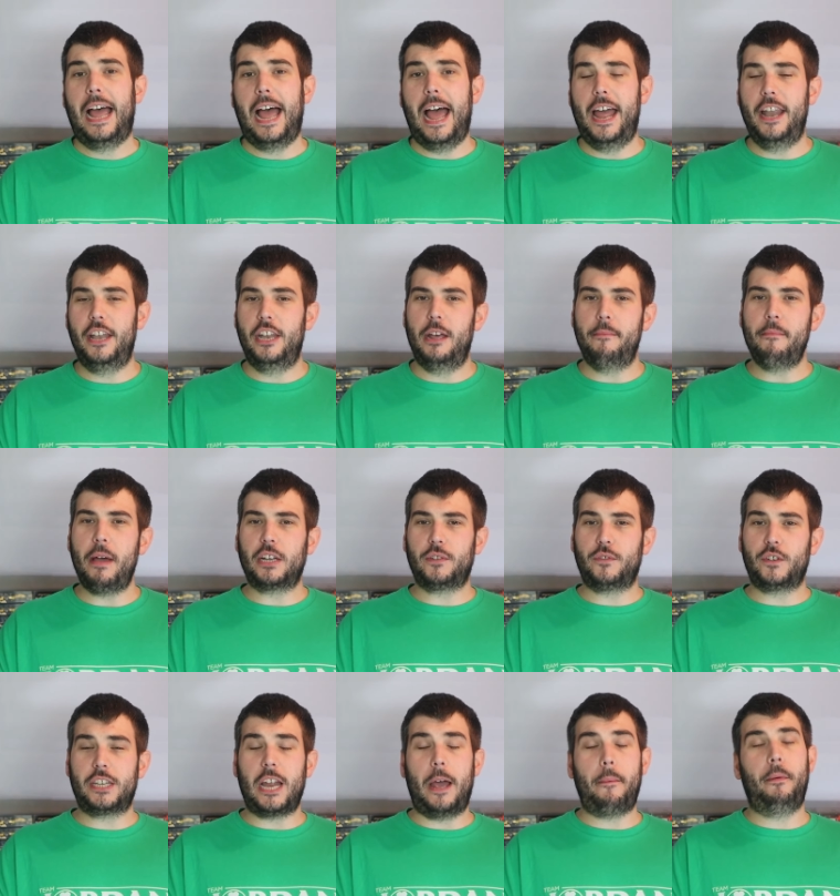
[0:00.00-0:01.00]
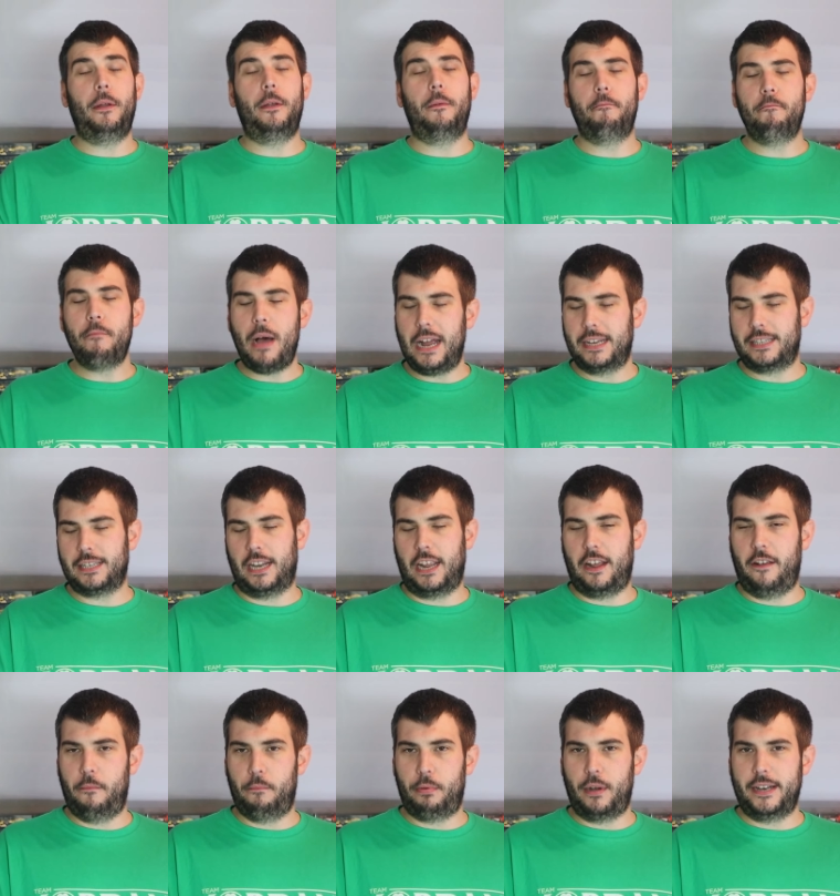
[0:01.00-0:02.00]
And Max Verstappen,
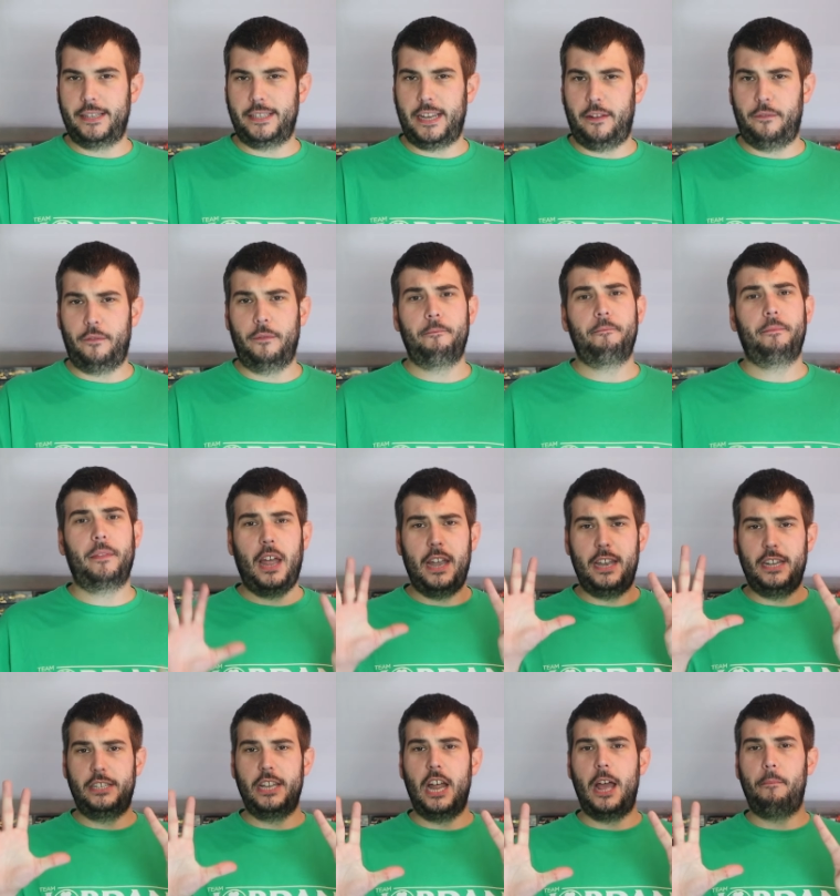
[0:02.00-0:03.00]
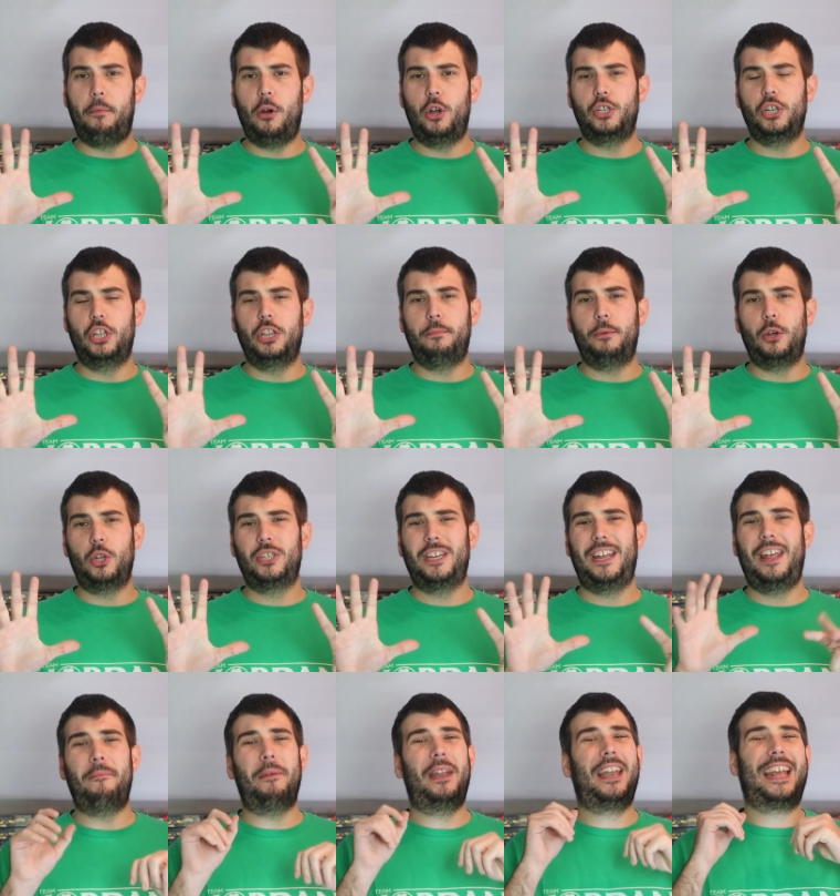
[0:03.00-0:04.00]
mightily impressive. And it's 9 points on the board
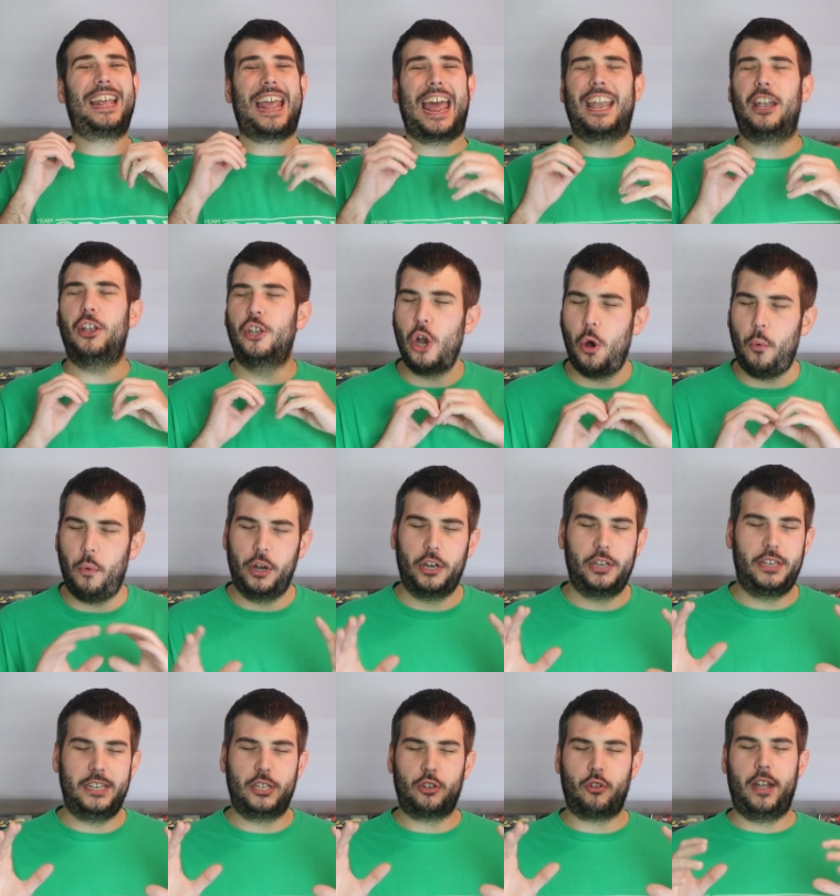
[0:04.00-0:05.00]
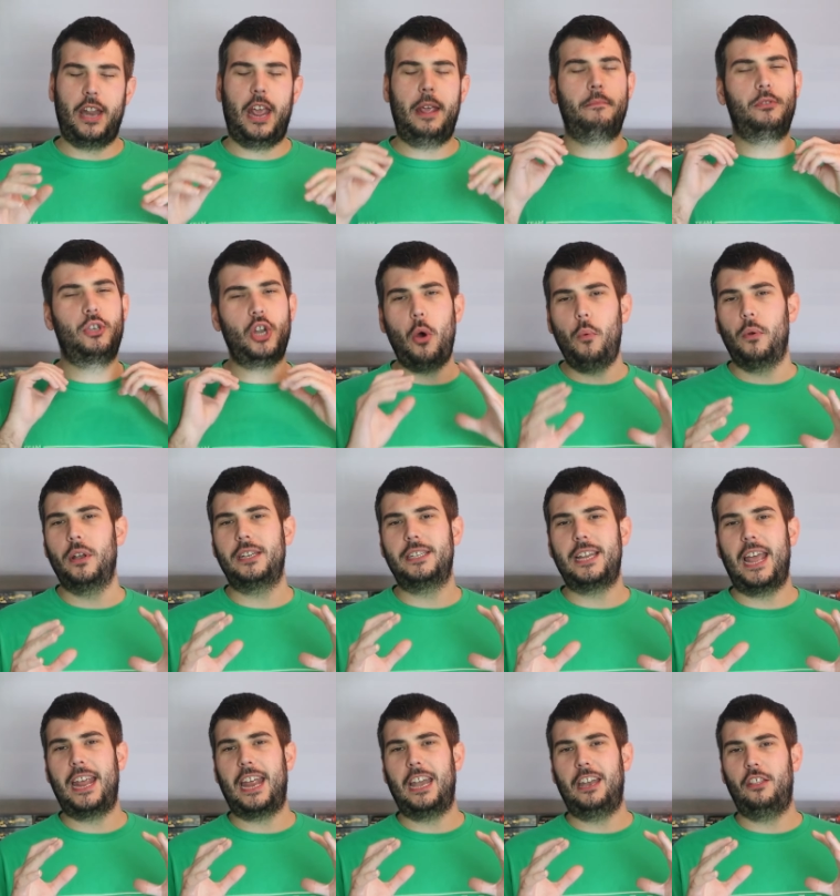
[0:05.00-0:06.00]
to him. And again, don't want to discredit him, don't want to
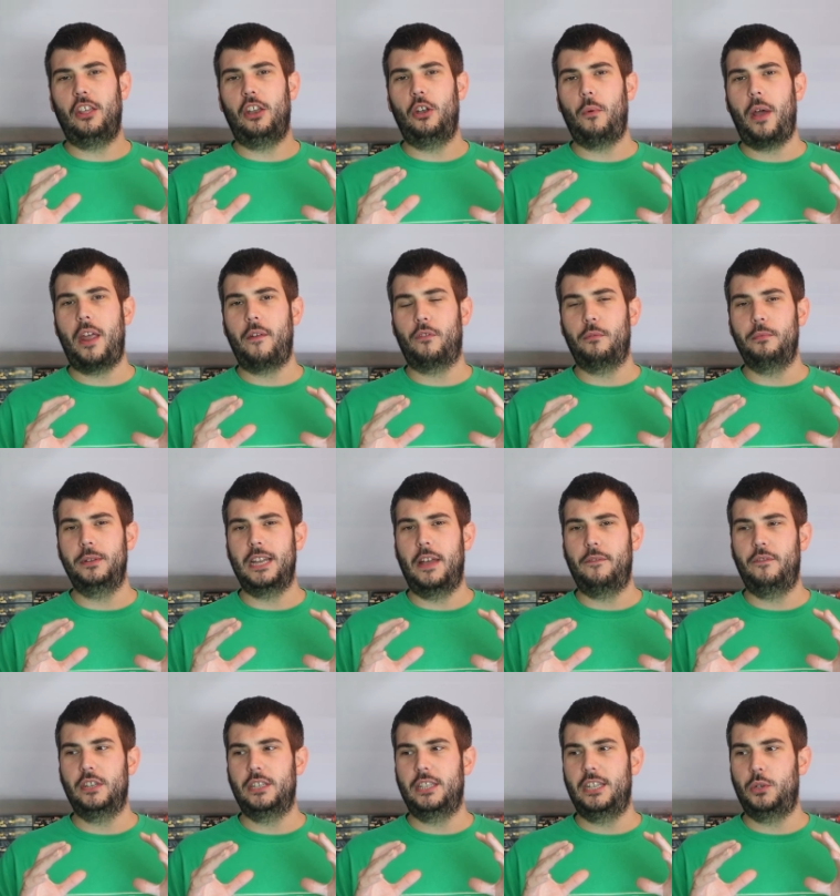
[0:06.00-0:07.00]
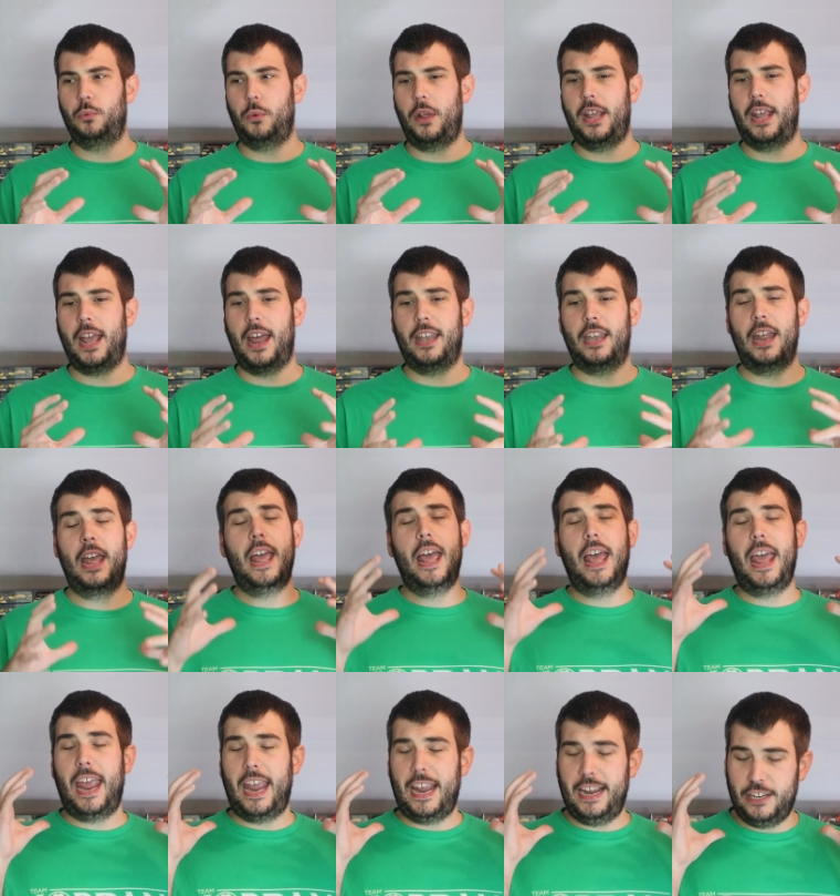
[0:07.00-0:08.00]
take anything away from his efforts this weekend.
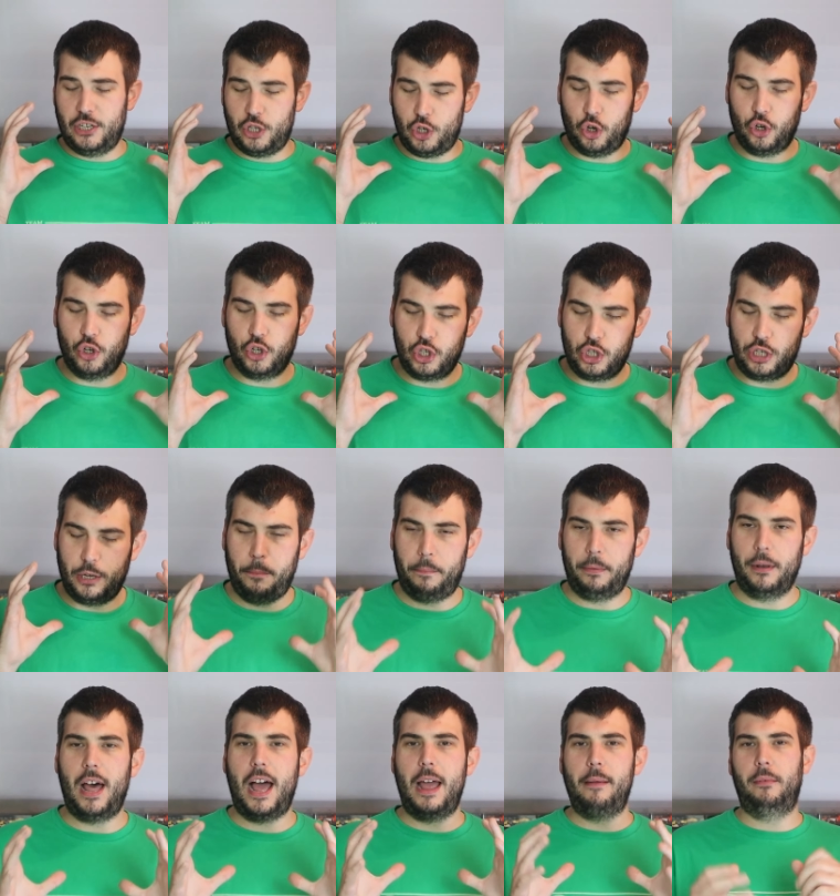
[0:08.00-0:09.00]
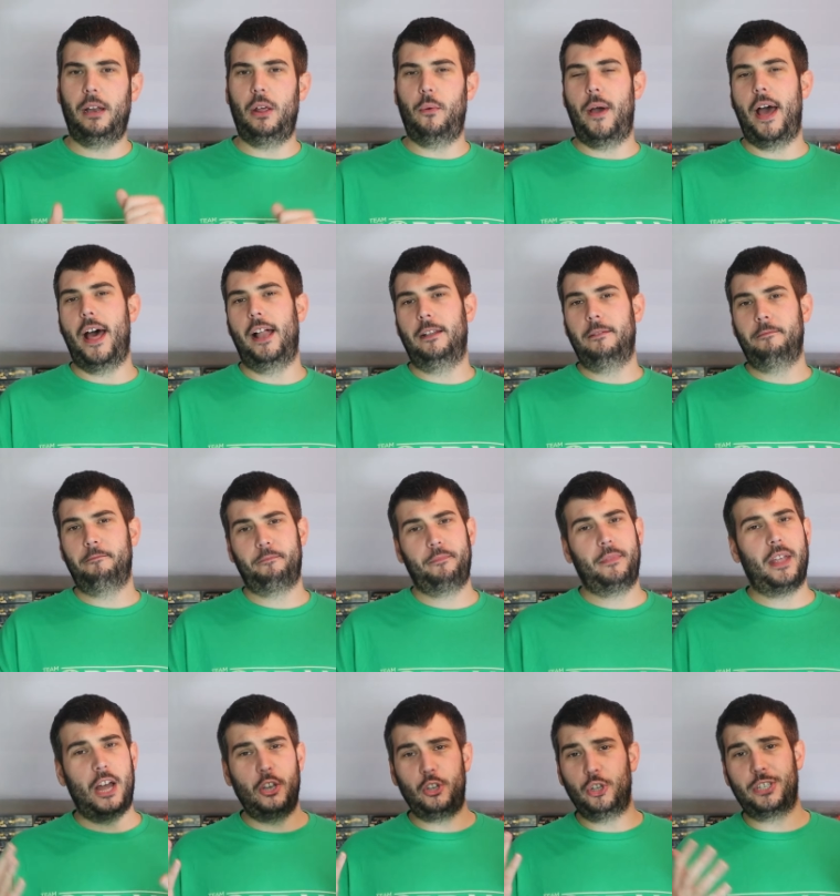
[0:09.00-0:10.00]
He's done sublimely well.
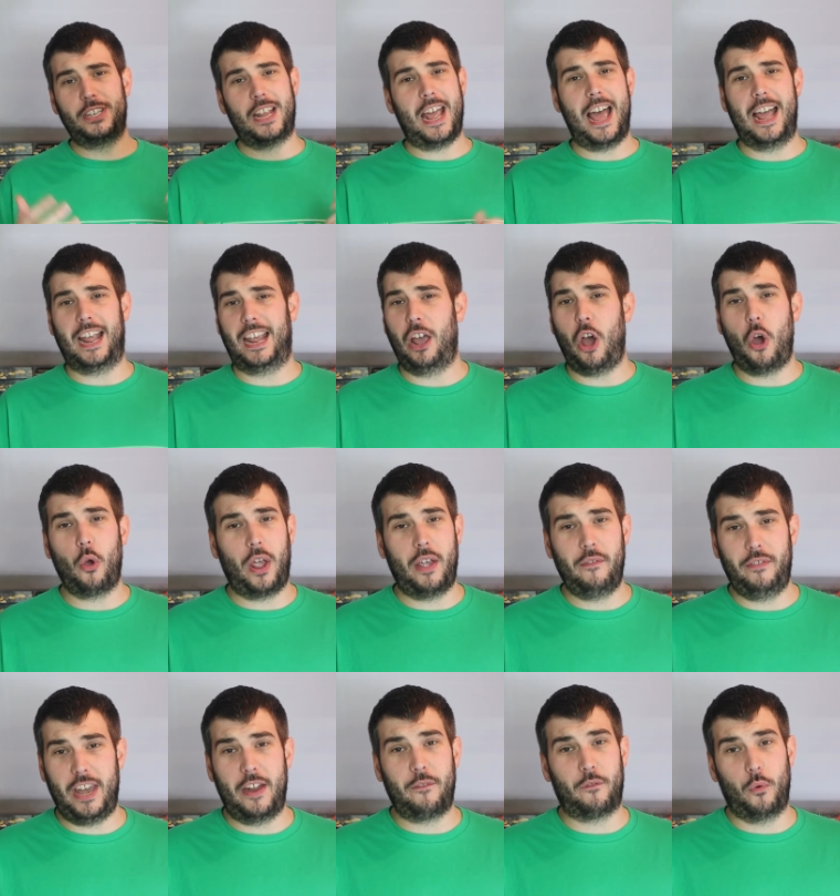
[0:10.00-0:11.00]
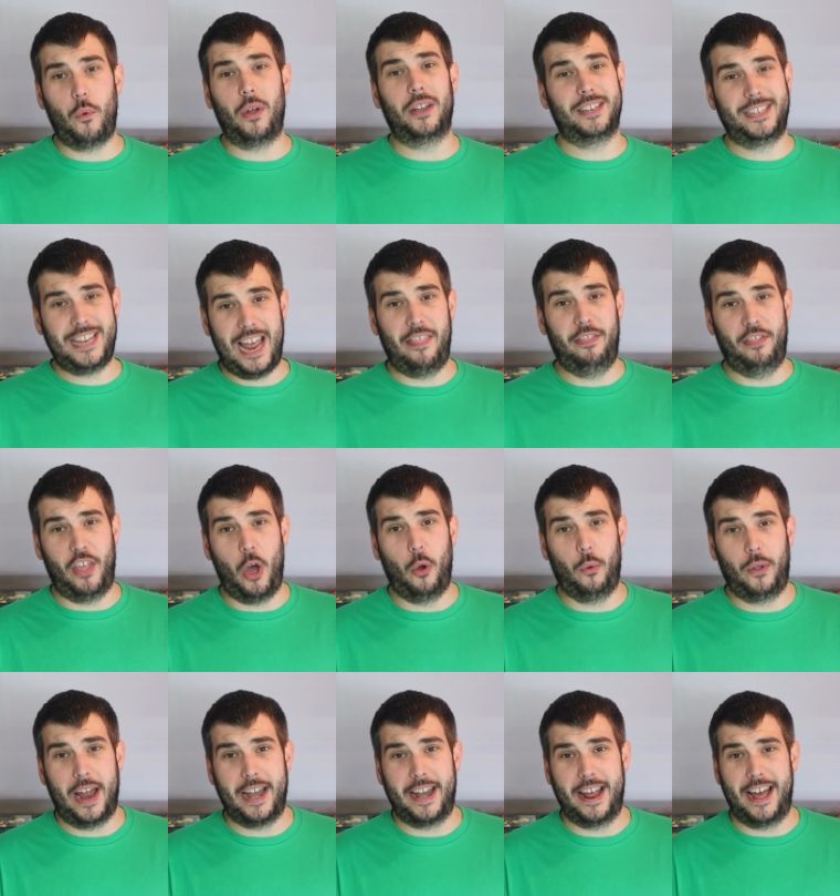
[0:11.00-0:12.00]
I just can't go giving everyone 10,
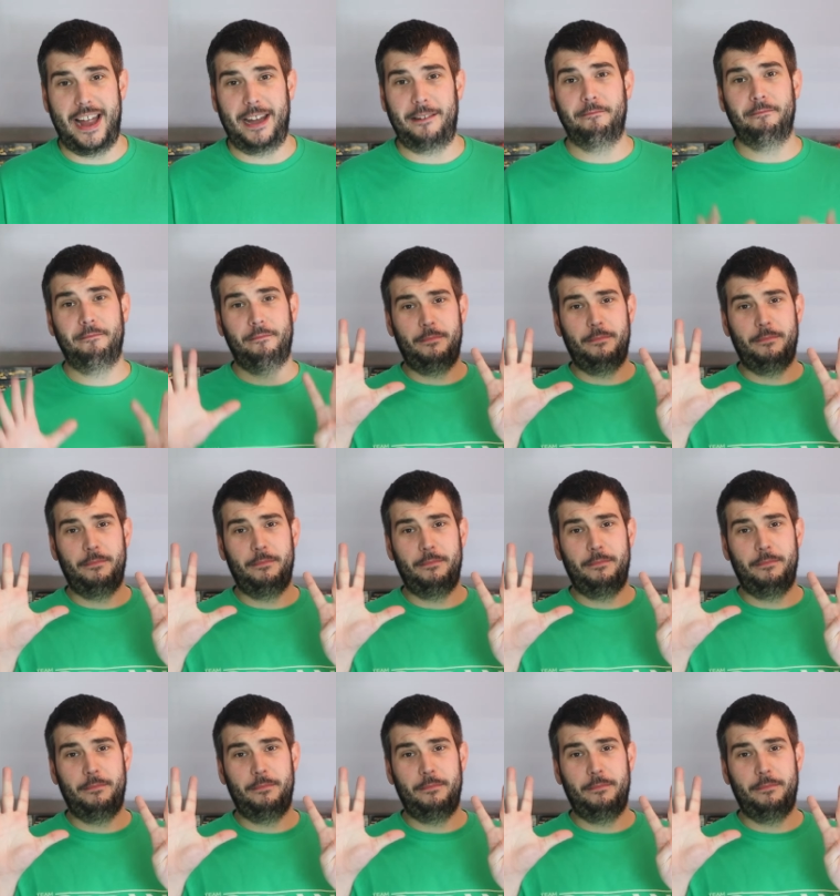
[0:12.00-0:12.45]
though, can I?